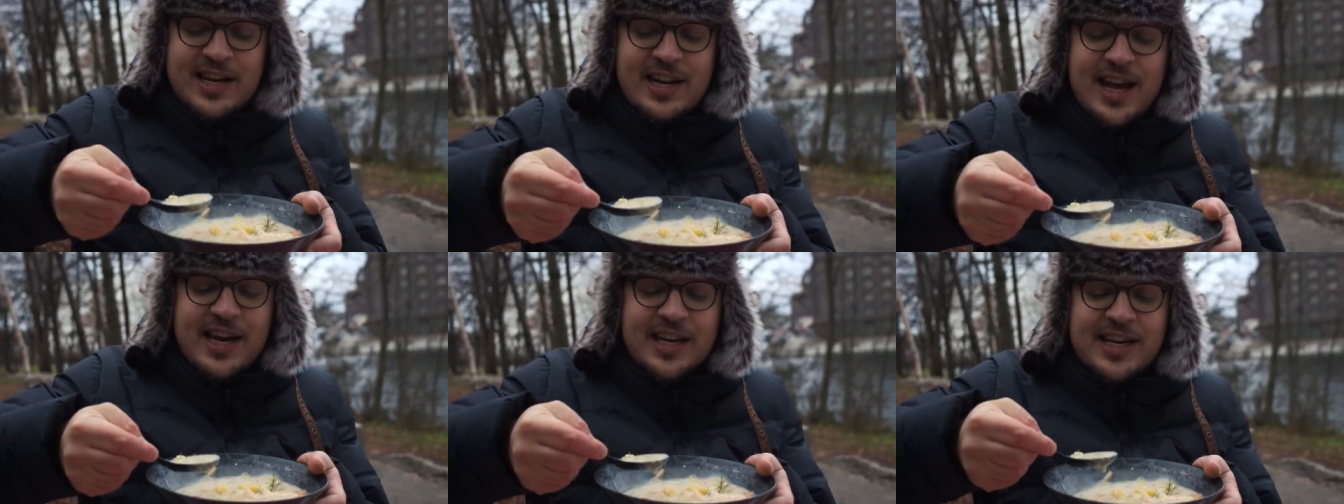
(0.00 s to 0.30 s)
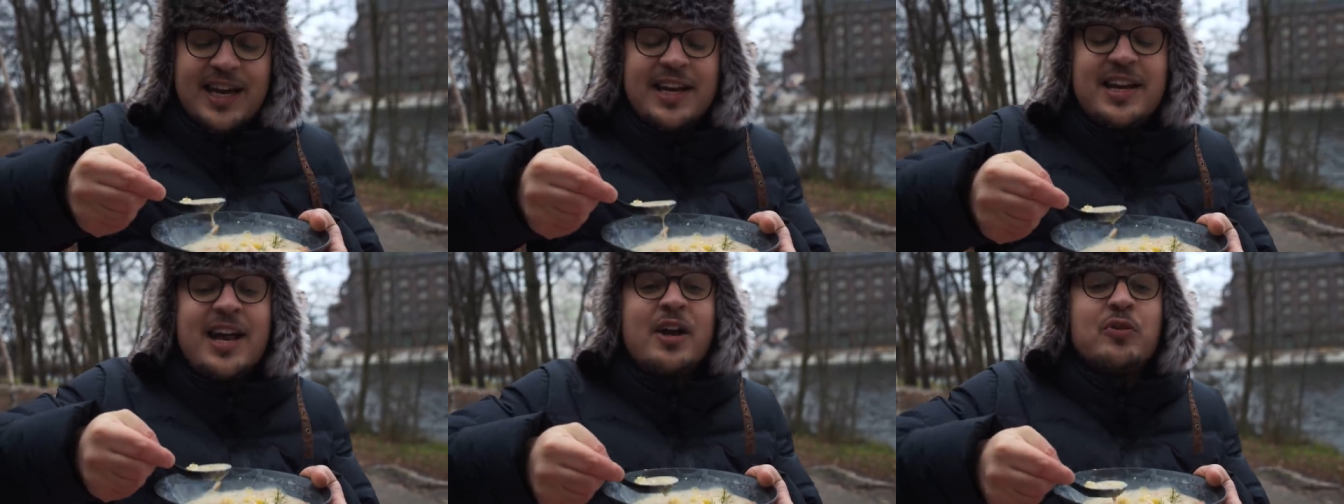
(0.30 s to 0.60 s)
and I
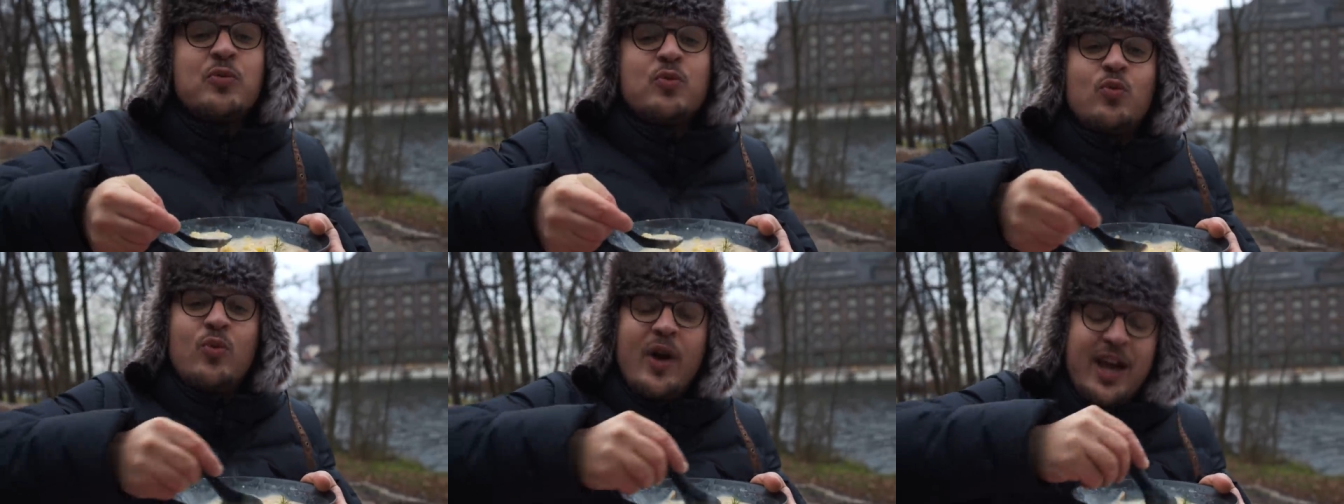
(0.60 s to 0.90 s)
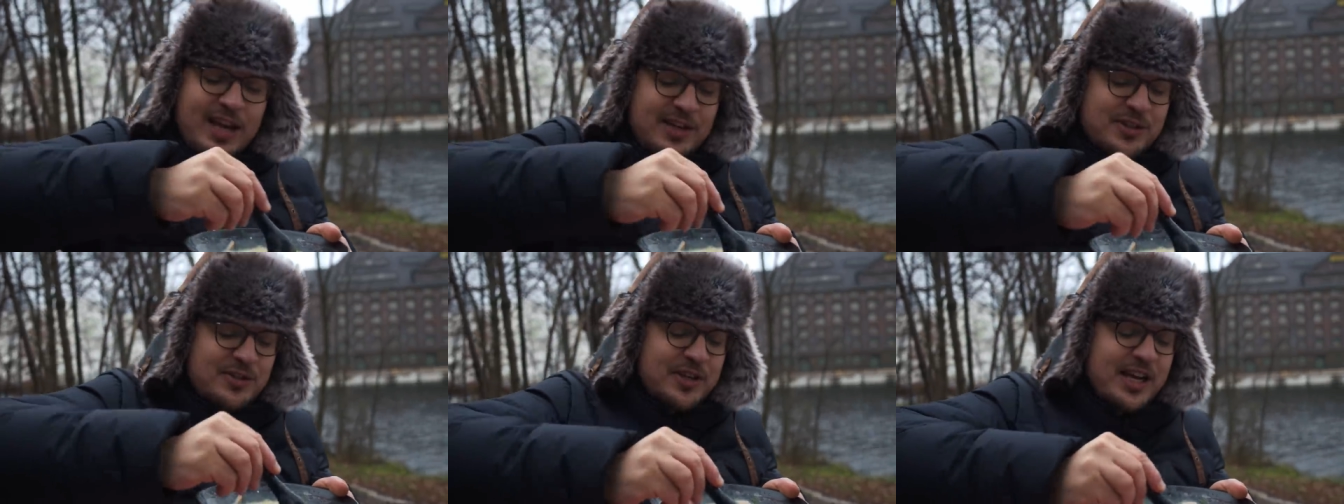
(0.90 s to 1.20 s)
cannot
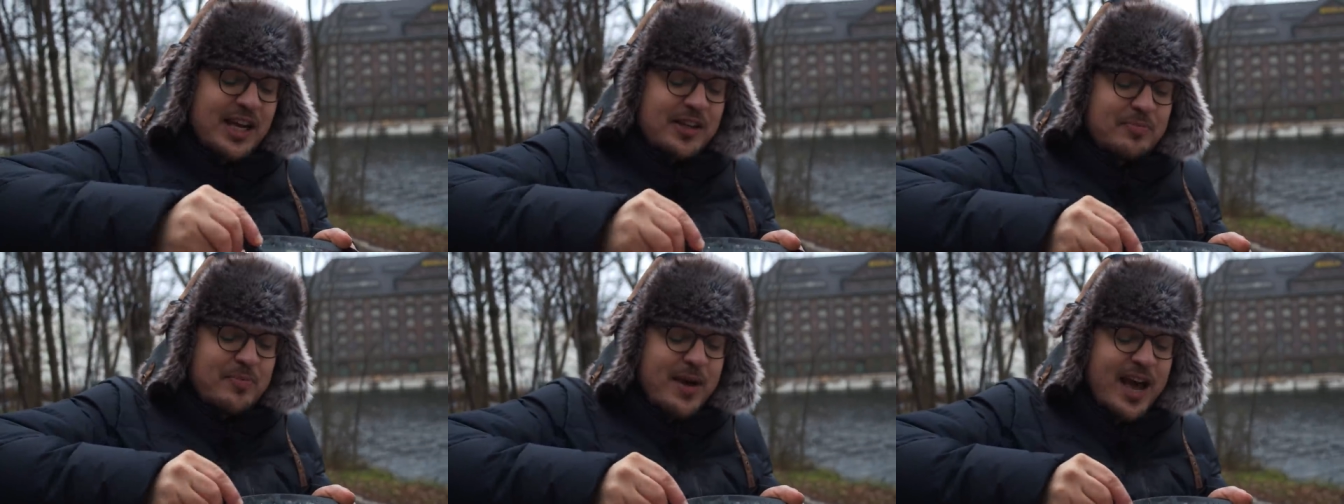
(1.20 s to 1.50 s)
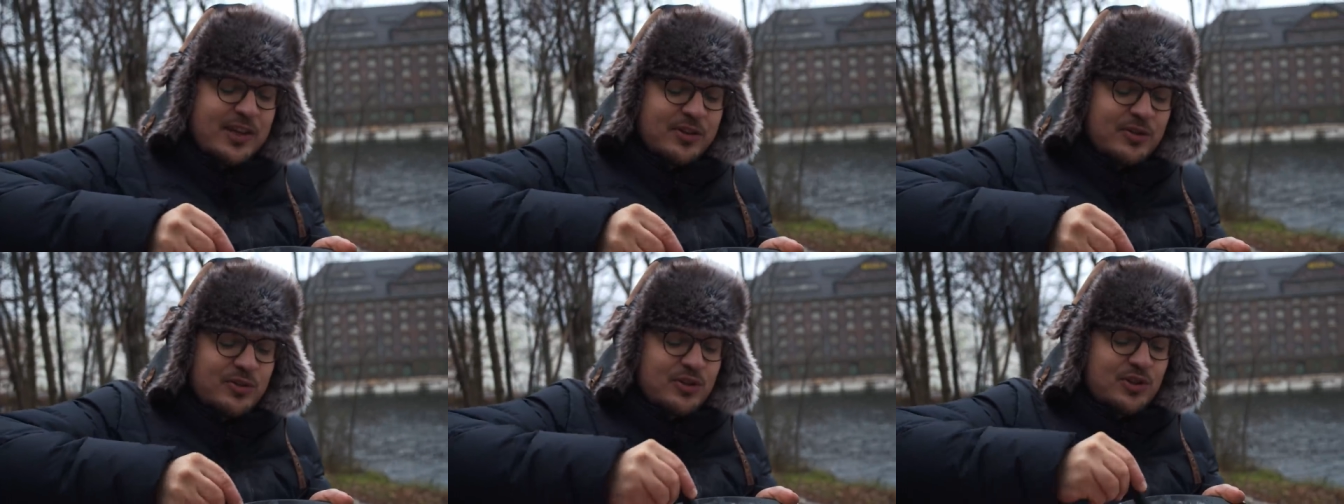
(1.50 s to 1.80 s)
wait to get
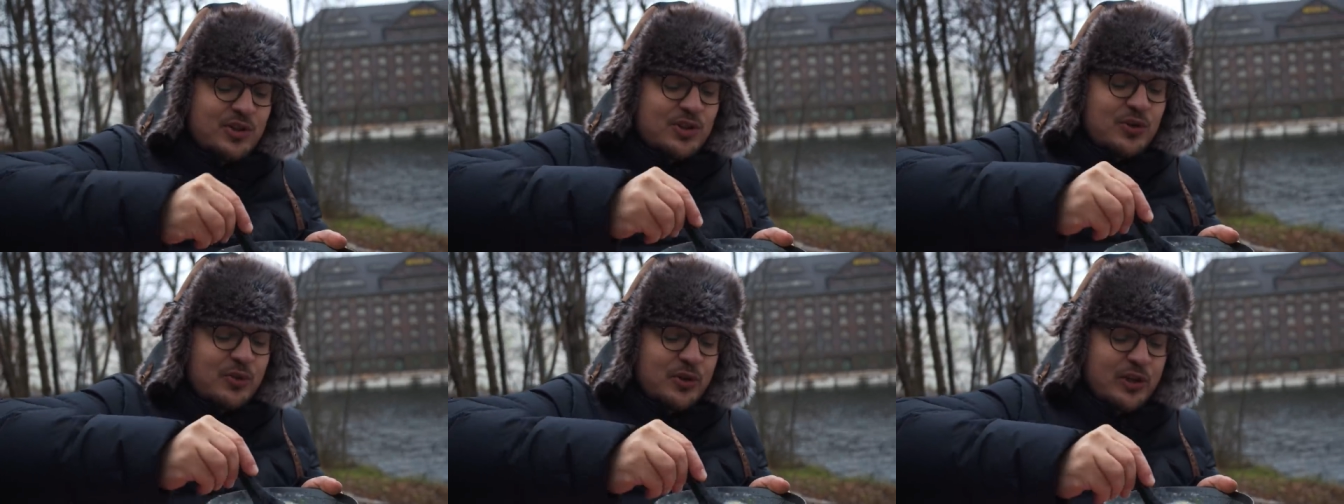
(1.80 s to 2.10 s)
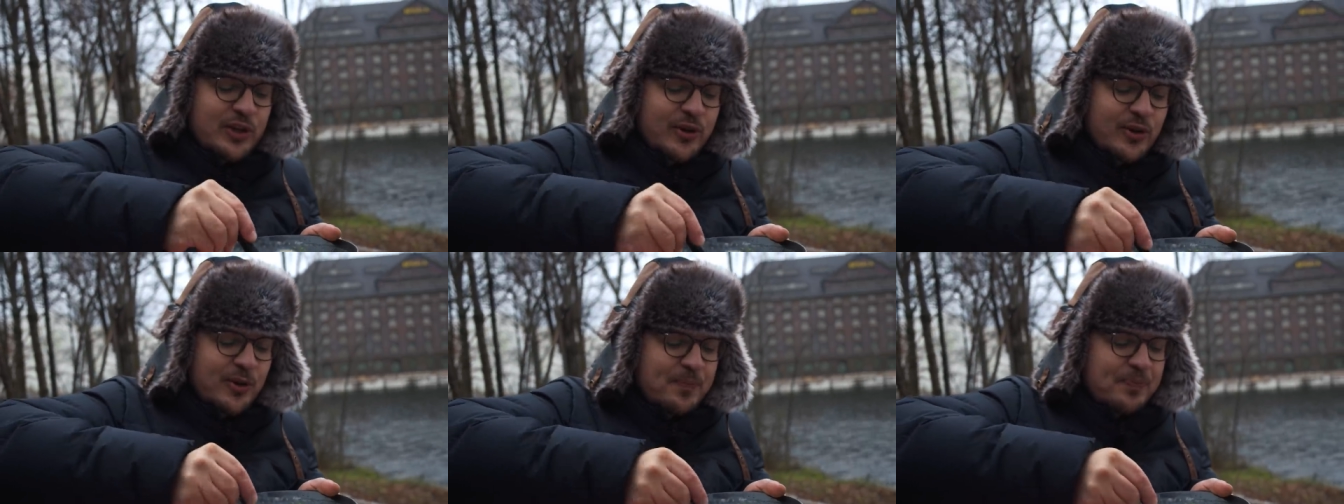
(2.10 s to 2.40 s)
back to the
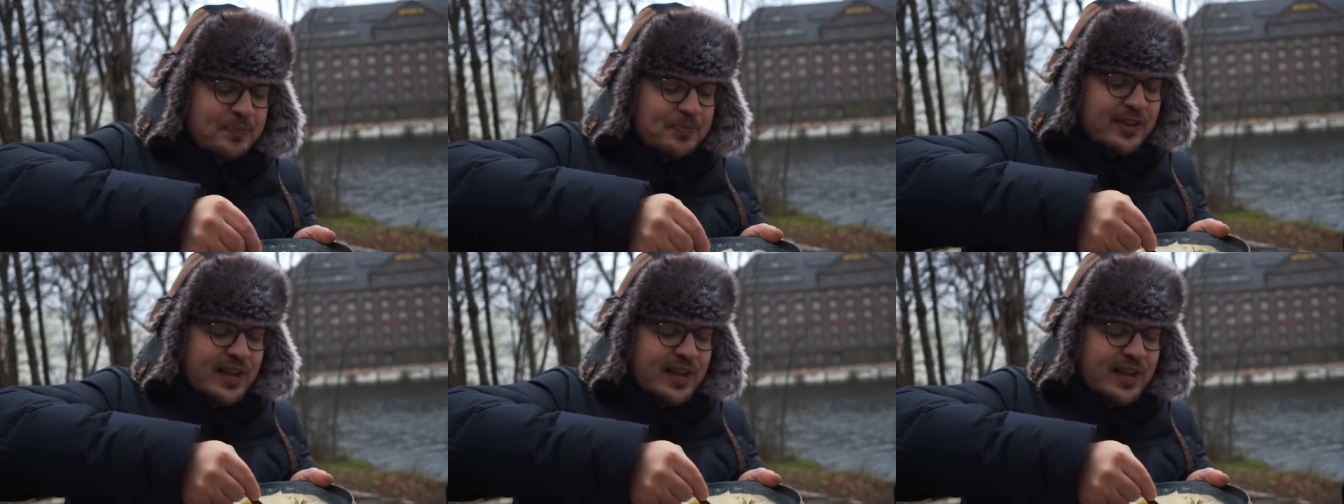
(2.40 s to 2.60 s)
studio